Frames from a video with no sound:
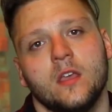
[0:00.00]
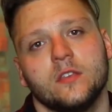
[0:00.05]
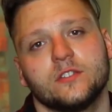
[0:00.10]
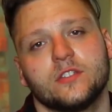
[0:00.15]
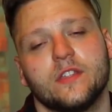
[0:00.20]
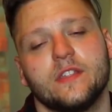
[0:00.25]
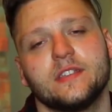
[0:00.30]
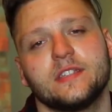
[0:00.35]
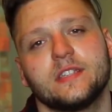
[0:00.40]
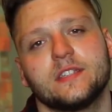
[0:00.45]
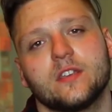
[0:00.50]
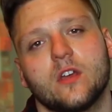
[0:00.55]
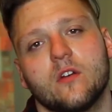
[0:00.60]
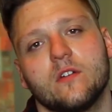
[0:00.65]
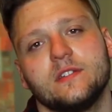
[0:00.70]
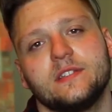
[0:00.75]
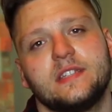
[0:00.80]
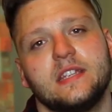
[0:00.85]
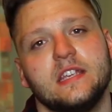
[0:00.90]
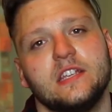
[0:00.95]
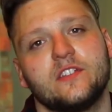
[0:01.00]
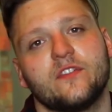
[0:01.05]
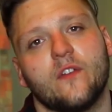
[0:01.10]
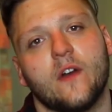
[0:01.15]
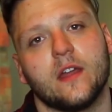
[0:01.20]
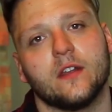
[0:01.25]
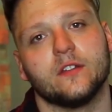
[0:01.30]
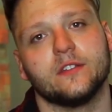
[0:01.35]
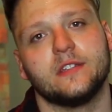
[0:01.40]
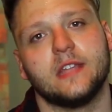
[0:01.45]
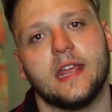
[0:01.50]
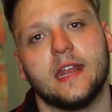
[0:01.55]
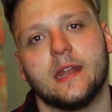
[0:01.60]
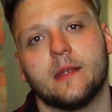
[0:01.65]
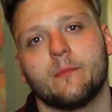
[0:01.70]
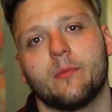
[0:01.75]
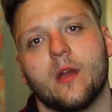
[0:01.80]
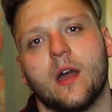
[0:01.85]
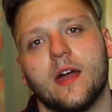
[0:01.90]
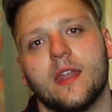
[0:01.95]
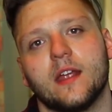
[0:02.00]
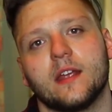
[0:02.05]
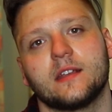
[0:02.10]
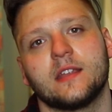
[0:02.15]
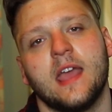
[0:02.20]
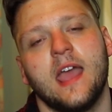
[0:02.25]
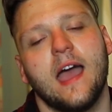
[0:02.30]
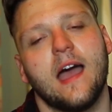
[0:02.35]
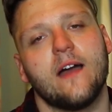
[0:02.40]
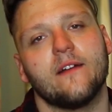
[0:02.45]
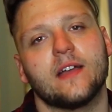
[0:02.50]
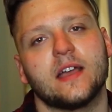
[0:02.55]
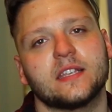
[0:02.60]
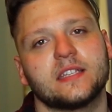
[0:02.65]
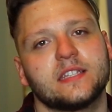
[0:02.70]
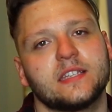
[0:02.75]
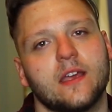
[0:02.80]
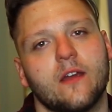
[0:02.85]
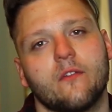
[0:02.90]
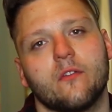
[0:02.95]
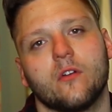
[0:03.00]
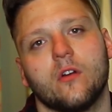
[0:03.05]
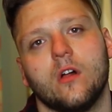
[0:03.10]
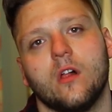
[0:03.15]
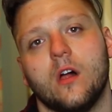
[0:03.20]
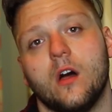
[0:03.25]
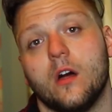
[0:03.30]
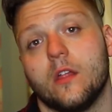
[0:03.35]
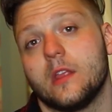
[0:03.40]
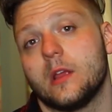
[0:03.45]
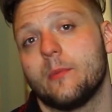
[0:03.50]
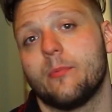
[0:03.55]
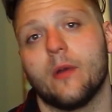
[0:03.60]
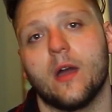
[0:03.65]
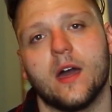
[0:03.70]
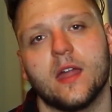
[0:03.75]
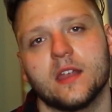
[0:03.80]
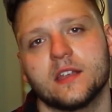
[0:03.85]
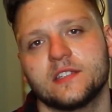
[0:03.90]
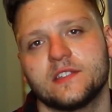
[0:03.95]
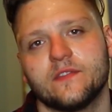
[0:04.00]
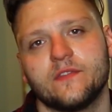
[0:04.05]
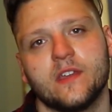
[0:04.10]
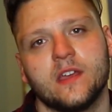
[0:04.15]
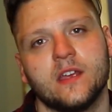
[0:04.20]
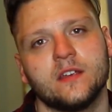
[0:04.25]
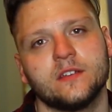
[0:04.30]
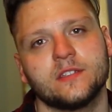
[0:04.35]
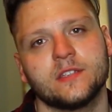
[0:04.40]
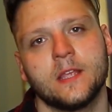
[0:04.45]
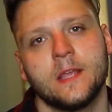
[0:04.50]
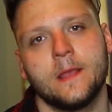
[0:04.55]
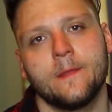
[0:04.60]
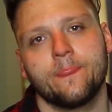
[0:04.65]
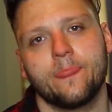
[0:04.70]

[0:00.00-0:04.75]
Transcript: So this is RSD's final dating product. I've got several other products of theirs.